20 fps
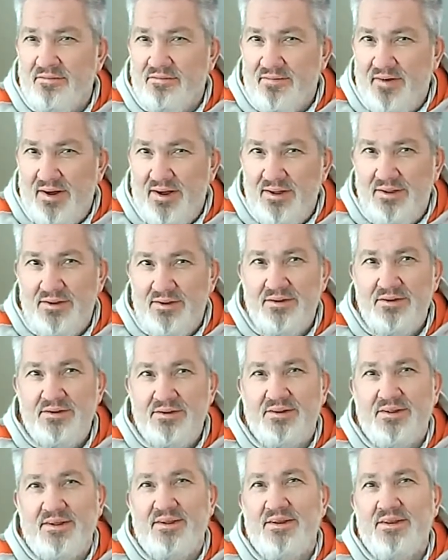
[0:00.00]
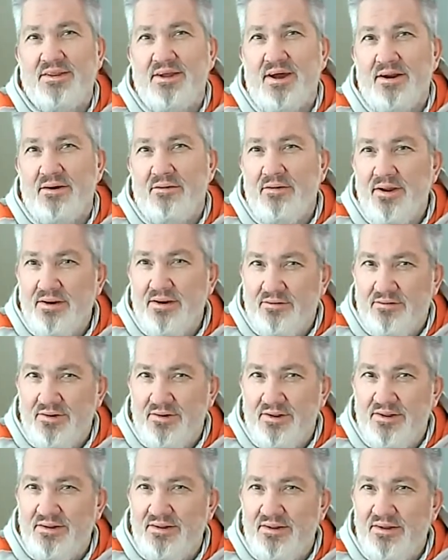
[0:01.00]
files in
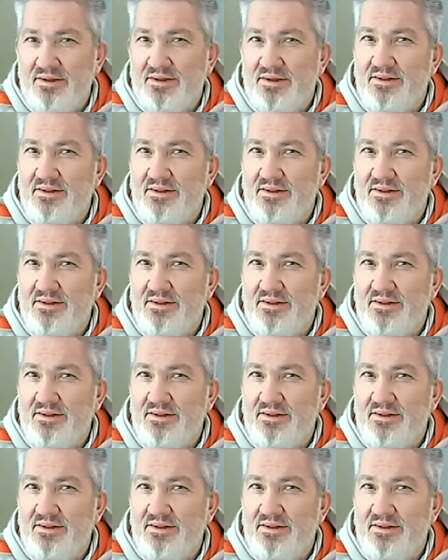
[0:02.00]
directories